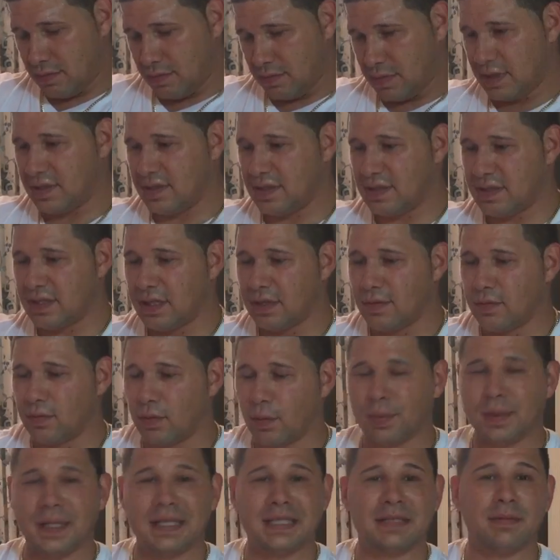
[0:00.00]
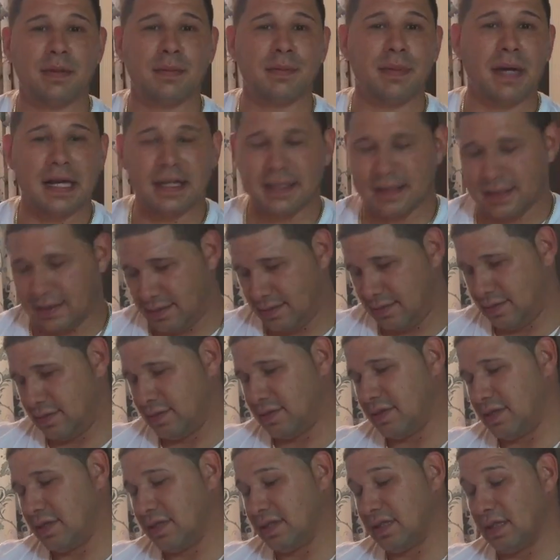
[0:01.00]
replacement box.
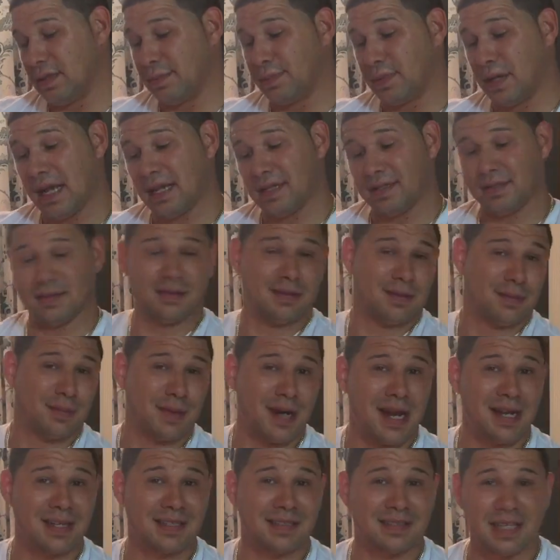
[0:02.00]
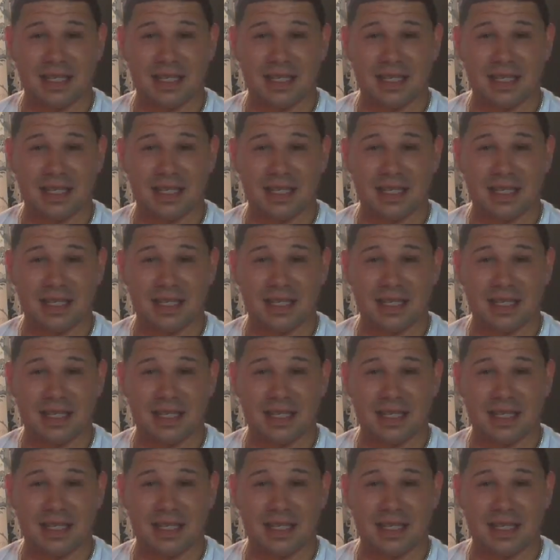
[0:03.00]
It's LeBron it